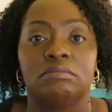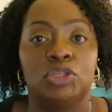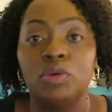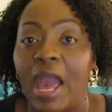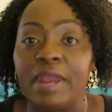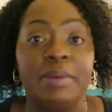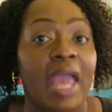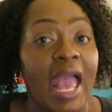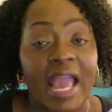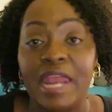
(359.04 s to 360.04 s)
you got an
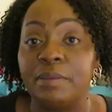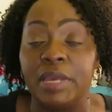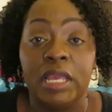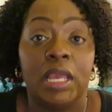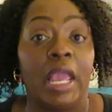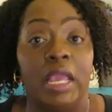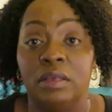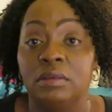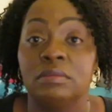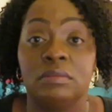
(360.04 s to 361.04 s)
opinion i got an opinion hey
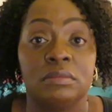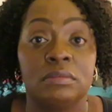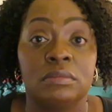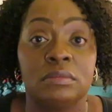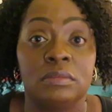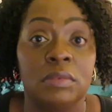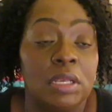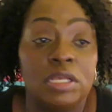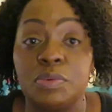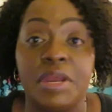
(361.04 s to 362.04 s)

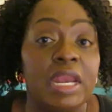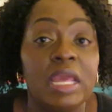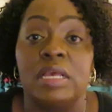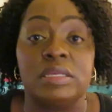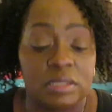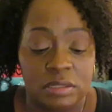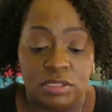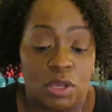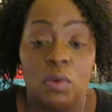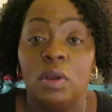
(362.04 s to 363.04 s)
here's what it is
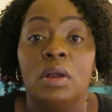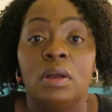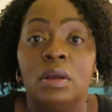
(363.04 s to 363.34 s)
so